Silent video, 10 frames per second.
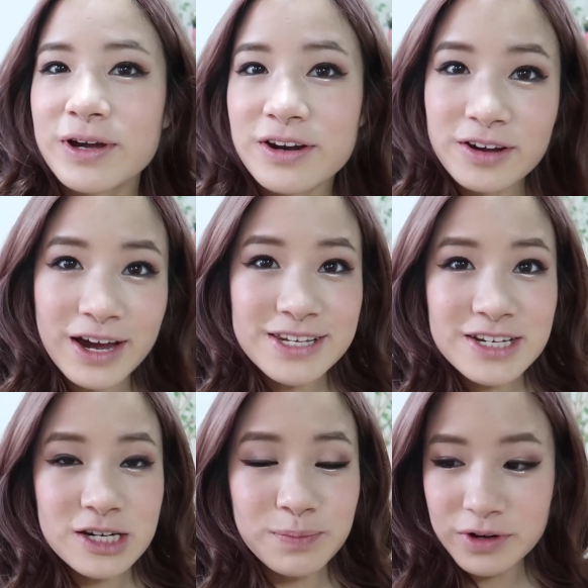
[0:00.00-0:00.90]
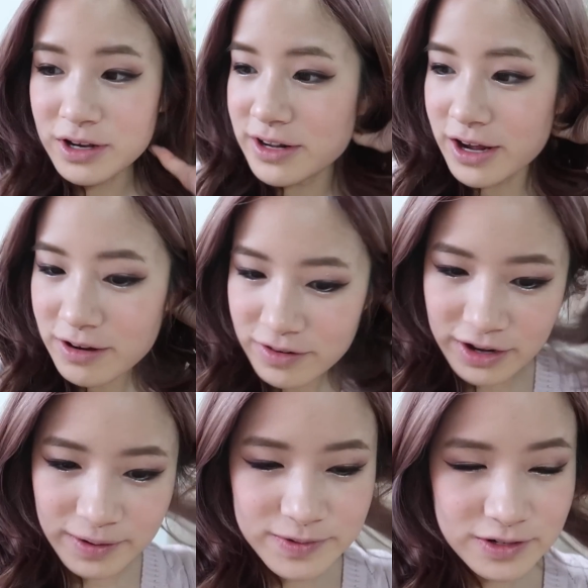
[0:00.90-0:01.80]
We're gonna go out to Shibuya
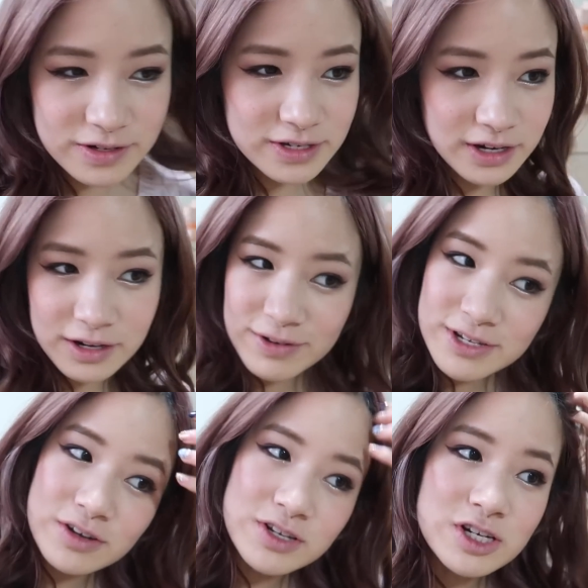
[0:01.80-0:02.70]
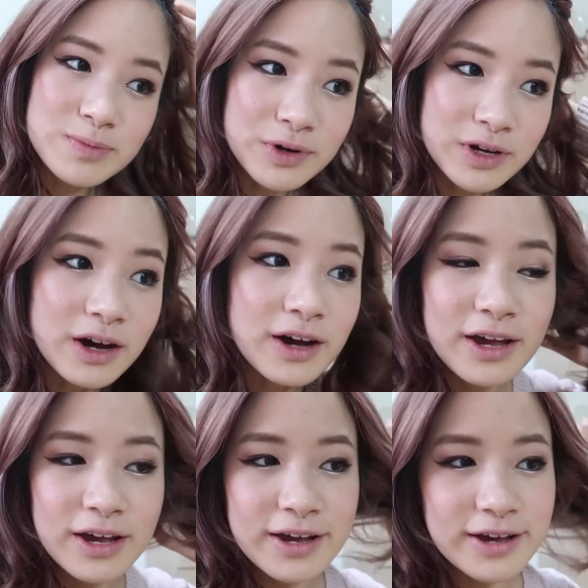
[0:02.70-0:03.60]
now. So Sunny wants to go to Shibuya
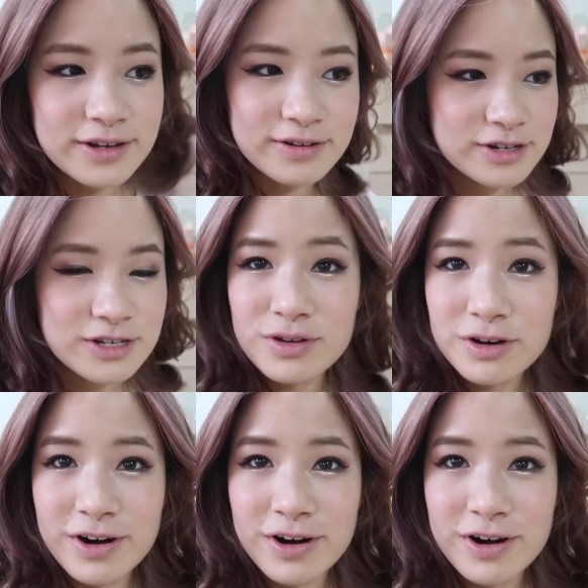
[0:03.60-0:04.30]
and just look